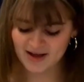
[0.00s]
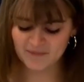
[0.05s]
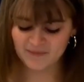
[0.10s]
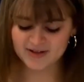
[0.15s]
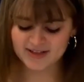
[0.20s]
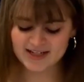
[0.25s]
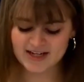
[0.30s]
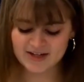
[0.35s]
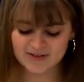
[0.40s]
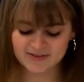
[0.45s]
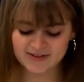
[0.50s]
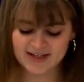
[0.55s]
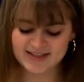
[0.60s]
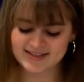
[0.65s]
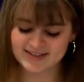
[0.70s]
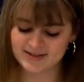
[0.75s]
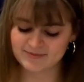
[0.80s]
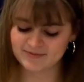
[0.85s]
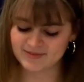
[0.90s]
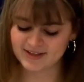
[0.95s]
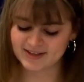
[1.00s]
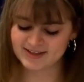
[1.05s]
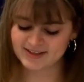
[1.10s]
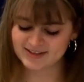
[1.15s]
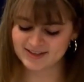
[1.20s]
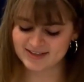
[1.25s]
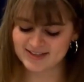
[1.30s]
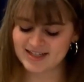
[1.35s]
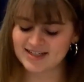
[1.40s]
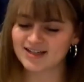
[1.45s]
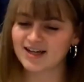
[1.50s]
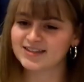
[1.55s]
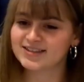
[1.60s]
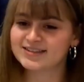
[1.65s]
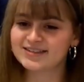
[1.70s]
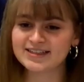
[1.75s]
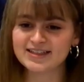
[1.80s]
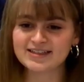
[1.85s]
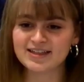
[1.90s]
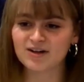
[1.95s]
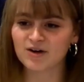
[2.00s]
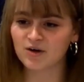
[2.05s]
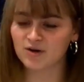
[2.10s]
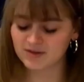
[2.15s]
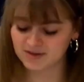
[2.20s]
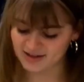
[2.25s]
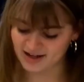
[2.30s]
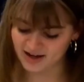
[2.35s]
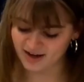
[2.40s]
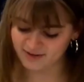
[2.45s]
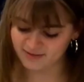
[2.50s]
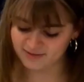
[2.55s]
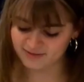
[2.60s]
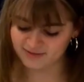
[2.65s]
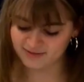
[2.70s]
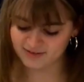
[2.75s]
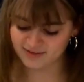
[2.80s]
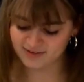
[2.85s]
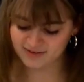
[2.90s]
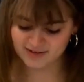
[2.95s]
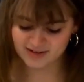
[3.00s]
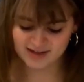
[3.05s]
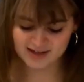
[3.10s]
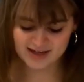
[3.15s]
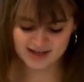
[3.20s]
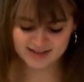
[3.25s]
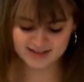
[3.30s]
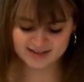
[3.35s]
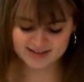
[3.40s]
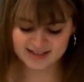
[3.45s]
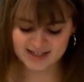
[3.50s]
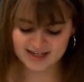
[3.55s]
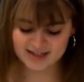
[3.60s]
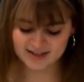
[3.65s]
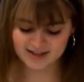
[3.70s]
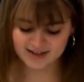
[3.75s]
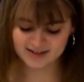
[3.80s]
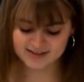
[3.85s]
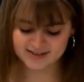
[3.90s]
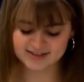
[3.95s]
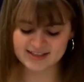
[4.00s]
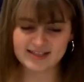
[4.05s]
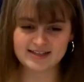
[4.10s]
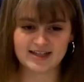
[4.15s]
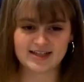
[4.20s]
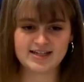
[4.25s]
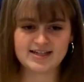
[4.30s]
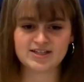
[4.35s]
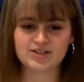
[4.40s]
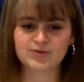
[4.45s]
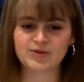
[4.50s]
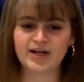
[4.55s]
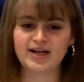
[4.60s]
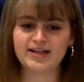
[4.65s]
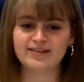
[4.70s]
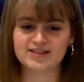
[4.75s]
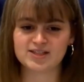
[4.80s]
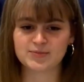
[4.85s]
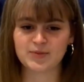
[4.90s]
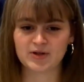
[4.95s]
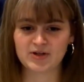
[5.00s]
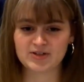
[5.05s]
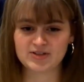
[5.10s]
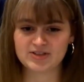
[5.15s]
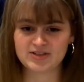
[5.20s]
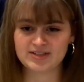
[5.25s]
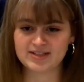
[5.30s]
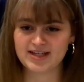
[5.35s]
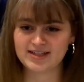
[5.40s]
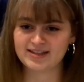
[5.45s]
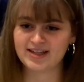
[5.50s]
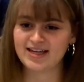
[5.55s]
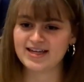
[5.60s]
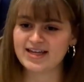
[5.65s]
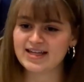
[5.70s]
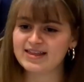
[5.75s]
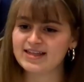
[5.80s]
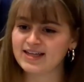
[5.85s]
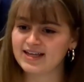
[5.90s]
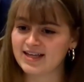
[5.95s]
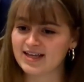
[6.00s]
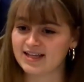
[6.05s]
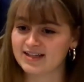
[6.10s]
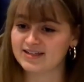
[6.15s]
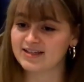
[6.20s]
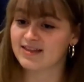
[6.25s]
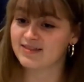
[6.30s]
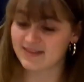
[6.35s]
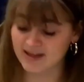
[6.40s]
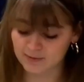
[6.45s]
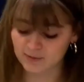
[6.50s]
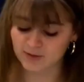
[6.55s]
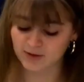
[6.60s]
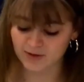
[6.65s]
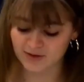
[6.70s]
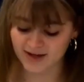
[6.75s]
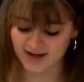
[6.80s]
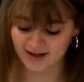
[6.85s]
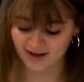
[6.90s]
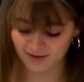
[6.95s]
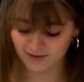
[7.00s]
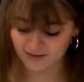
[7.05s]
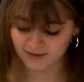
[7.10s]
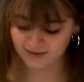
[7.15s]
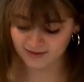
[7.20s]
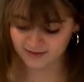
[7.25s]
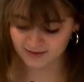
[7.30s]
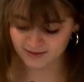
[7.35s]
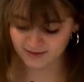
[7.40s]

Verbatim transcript: When he creates someone, does he not see their whole life? Does he not see that he's creating this person and that in the end they will go to hell?